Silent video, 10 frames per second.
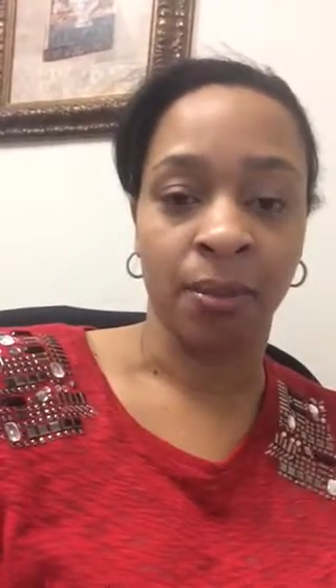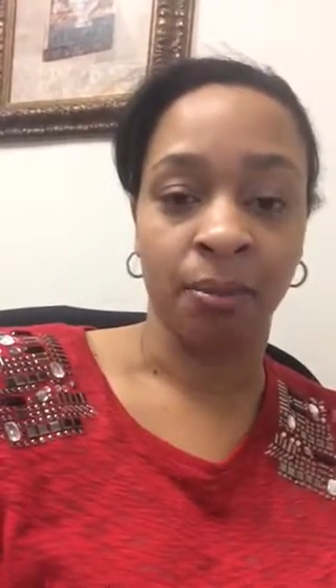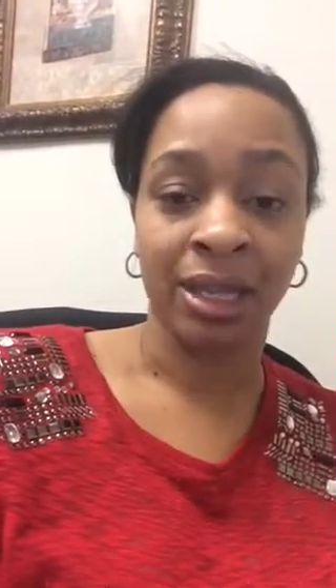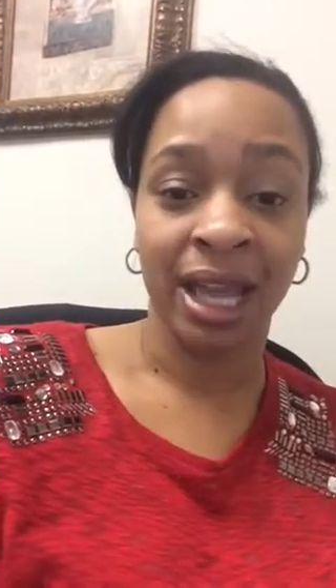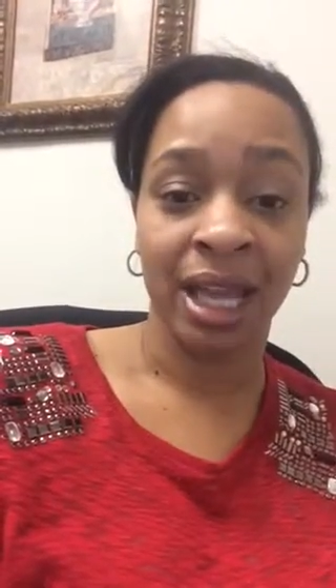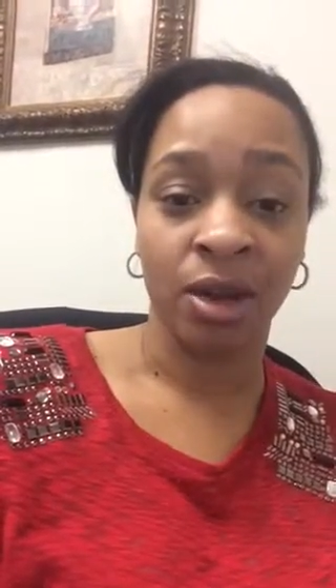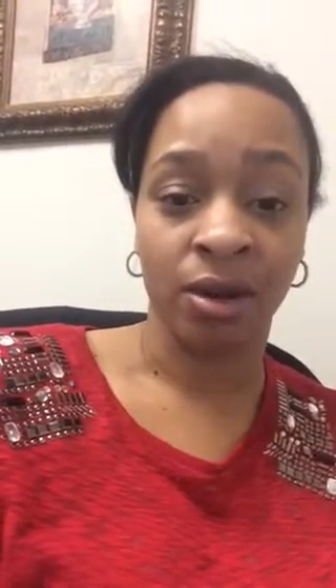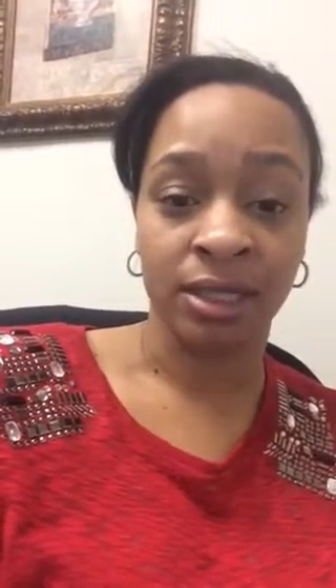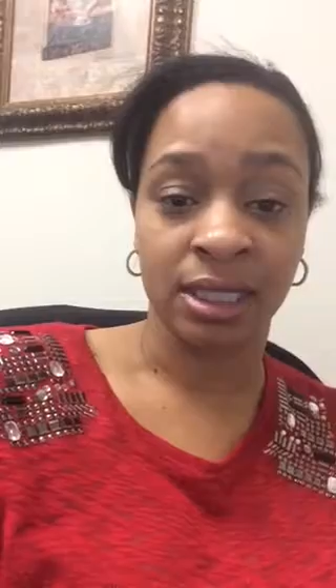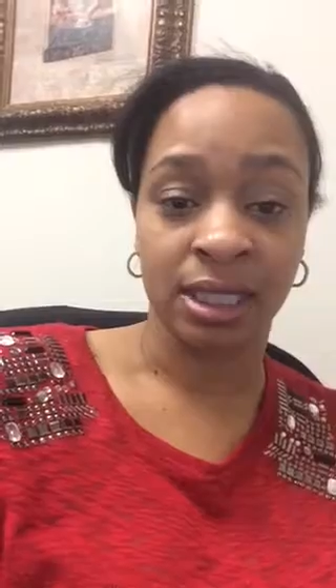play
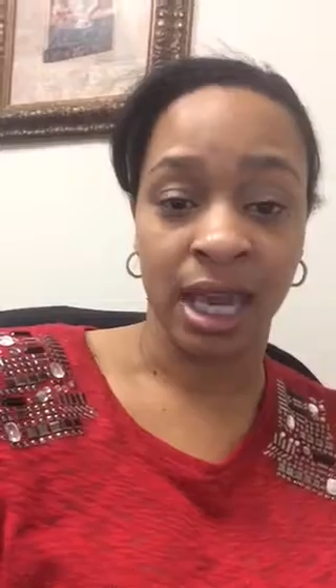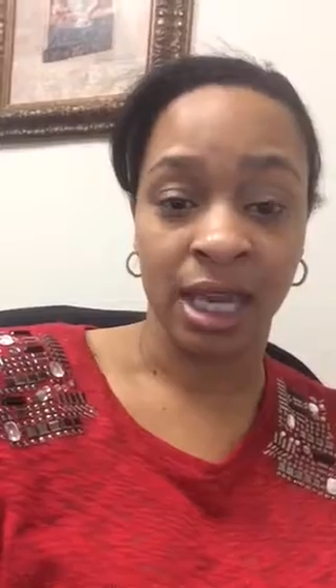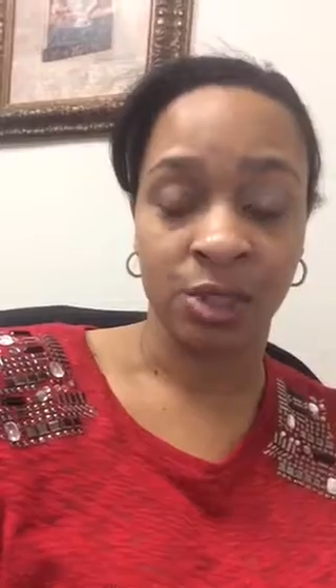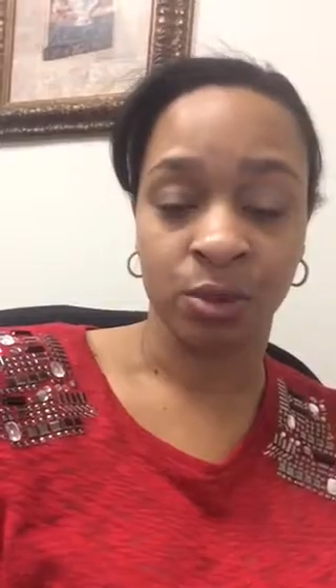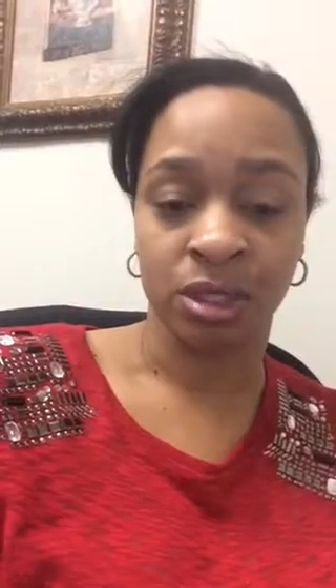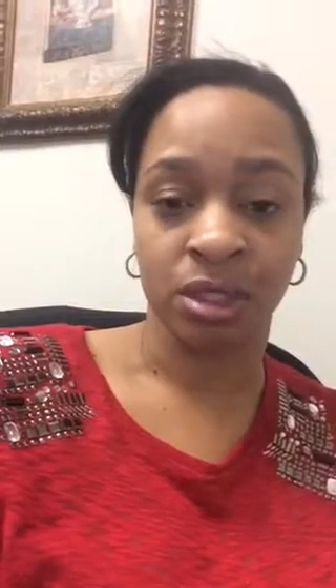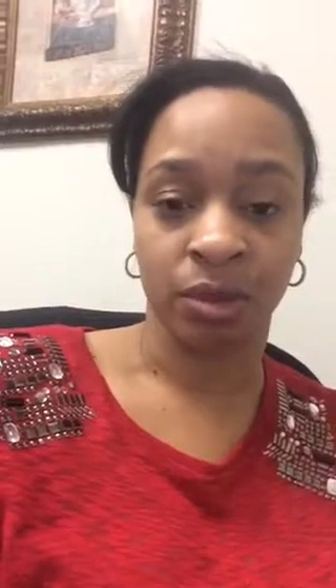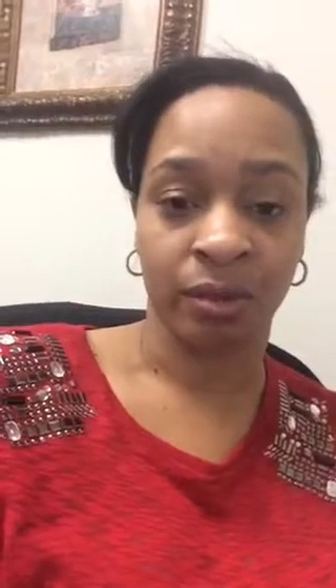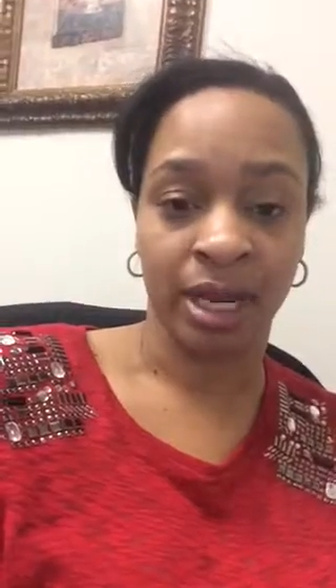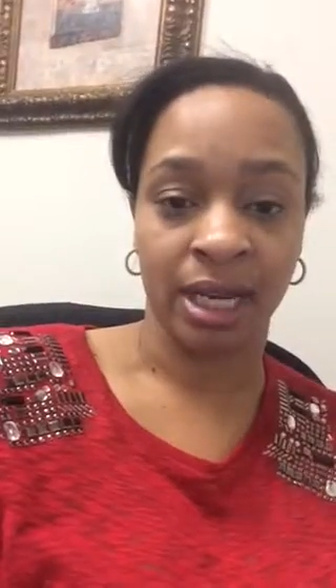on stage, which is
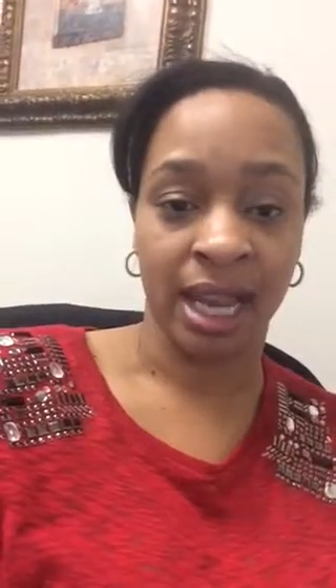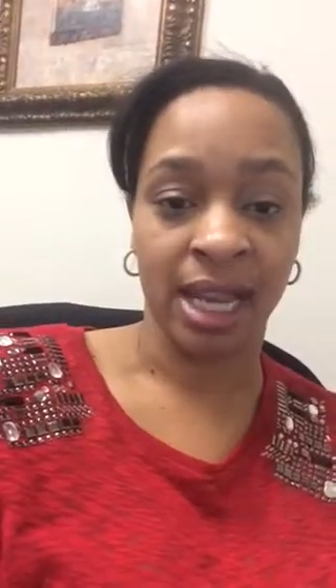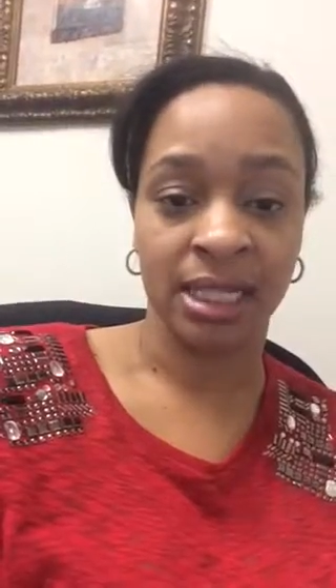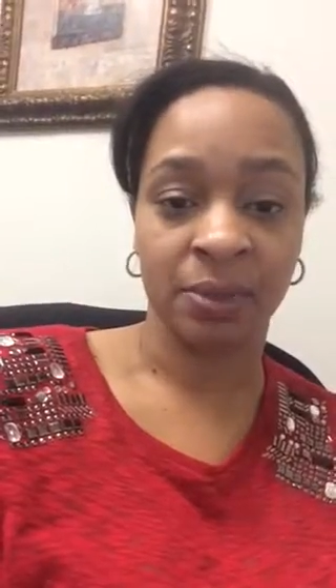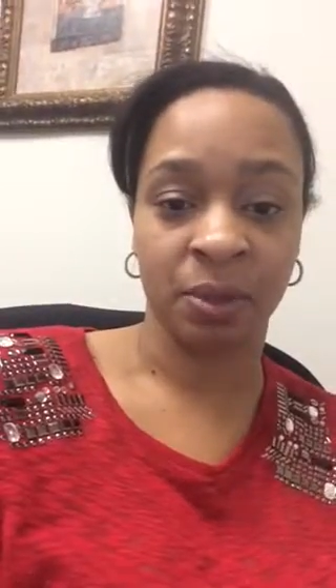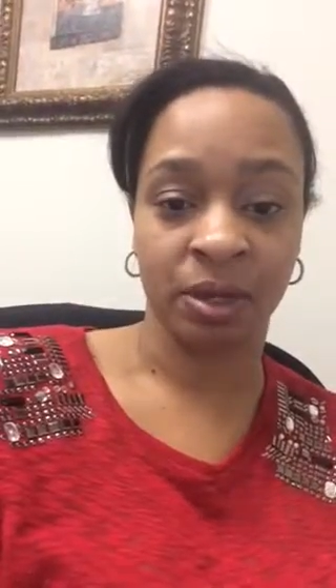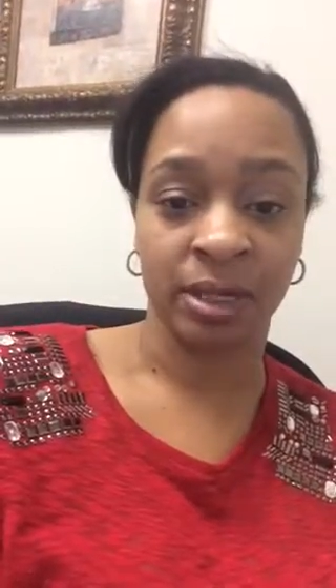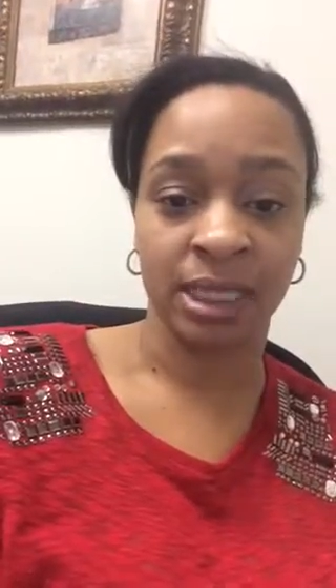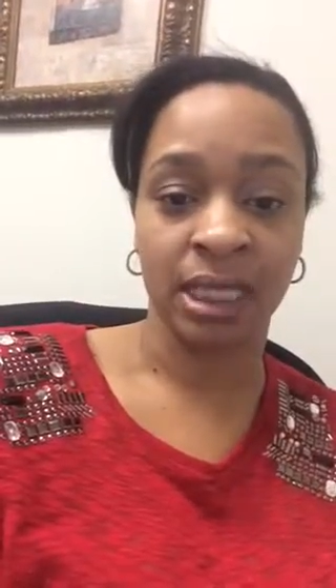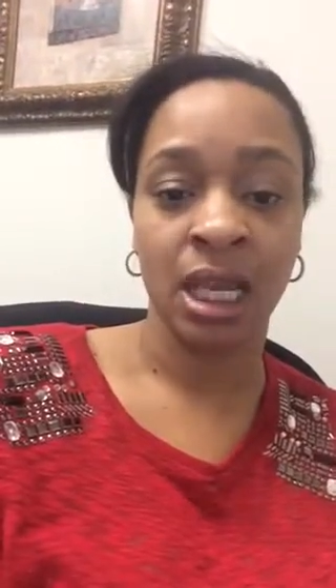Lorraine
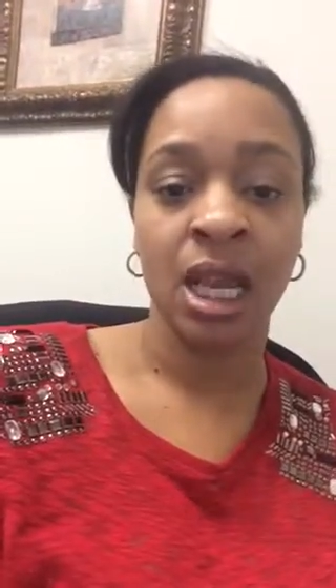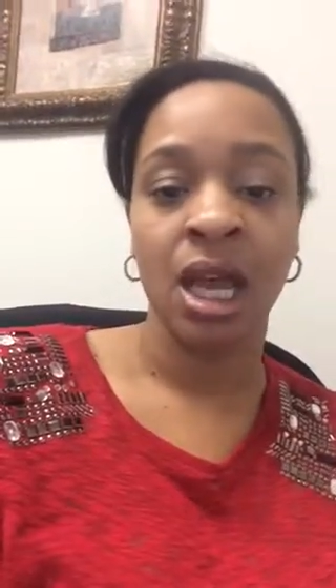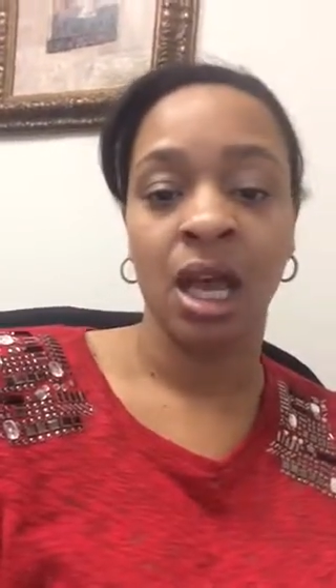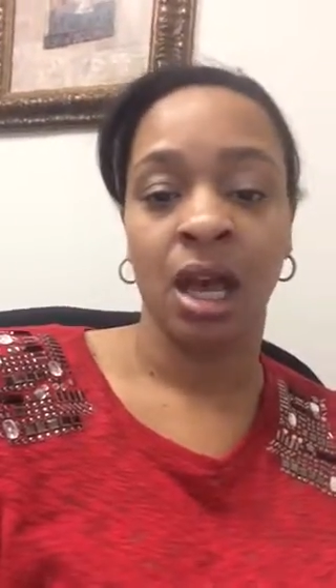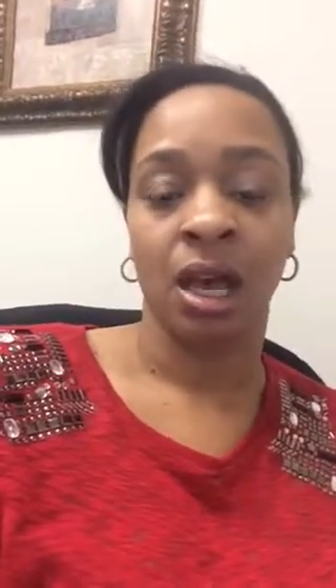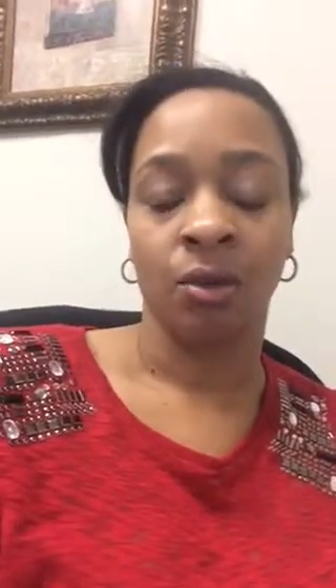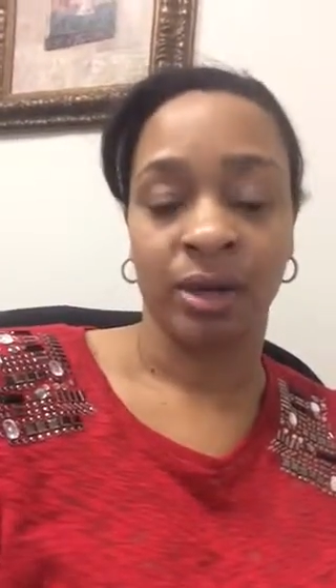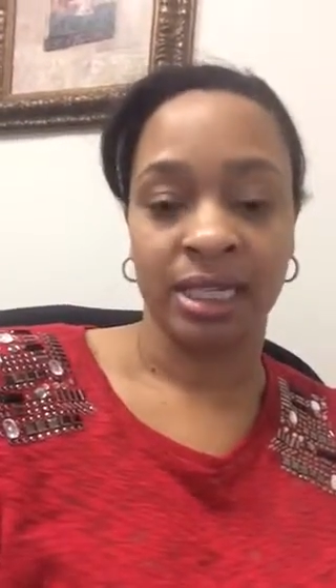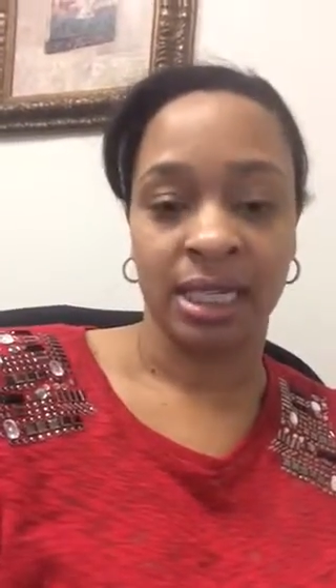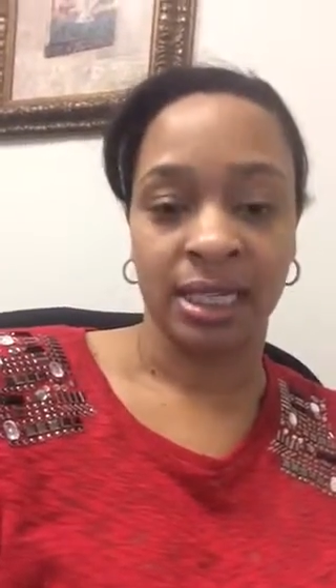Hansberry's
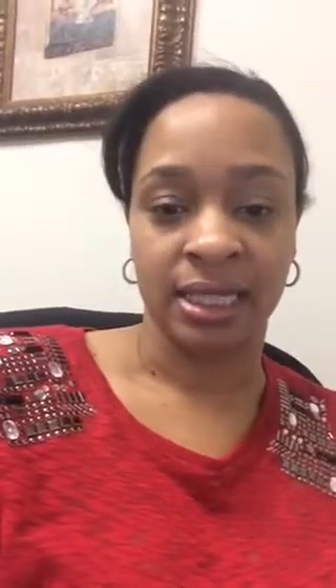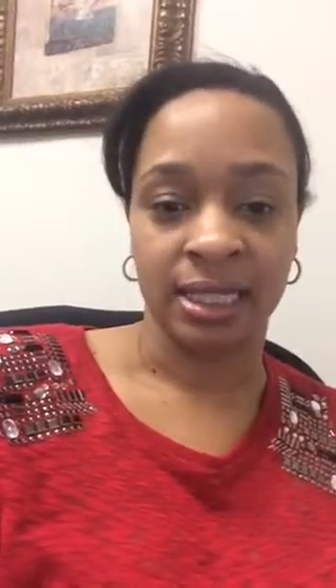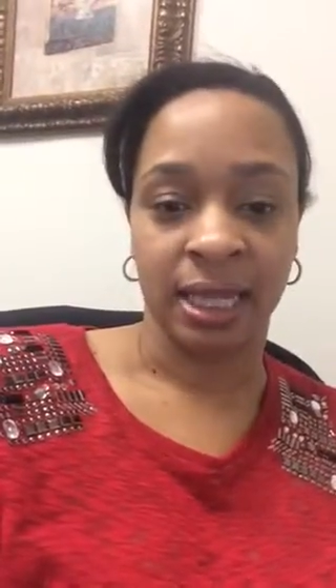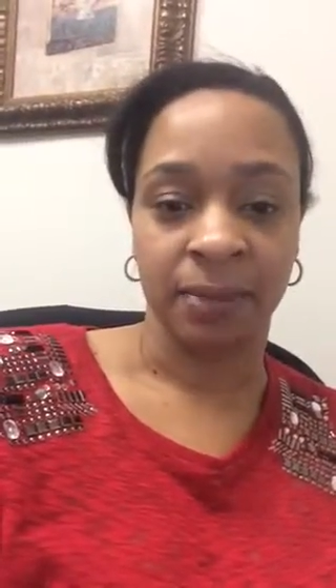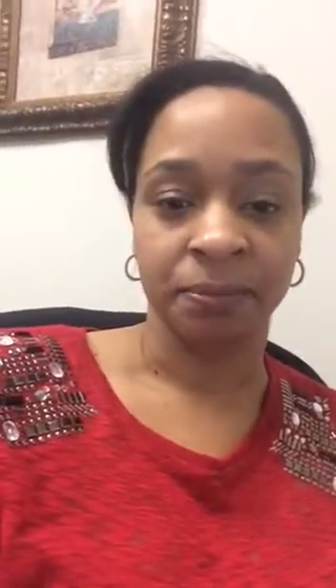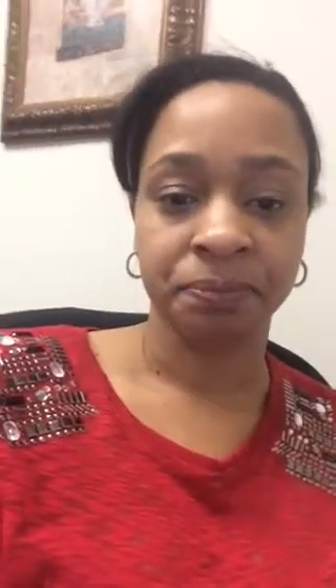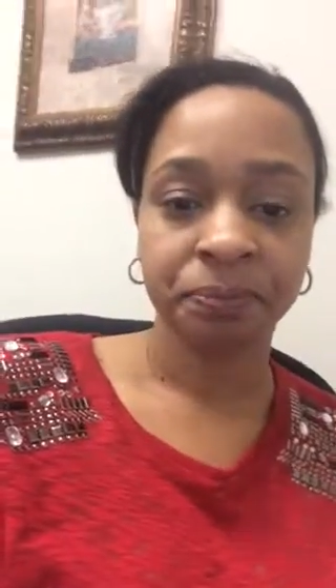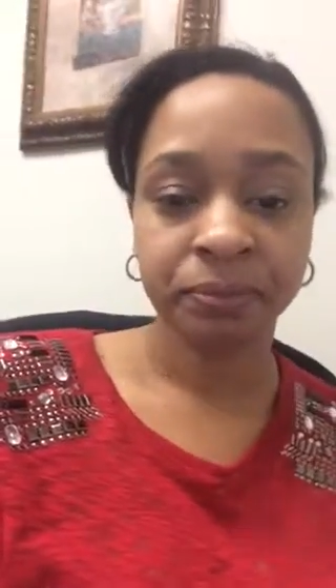Raisin in the Sun.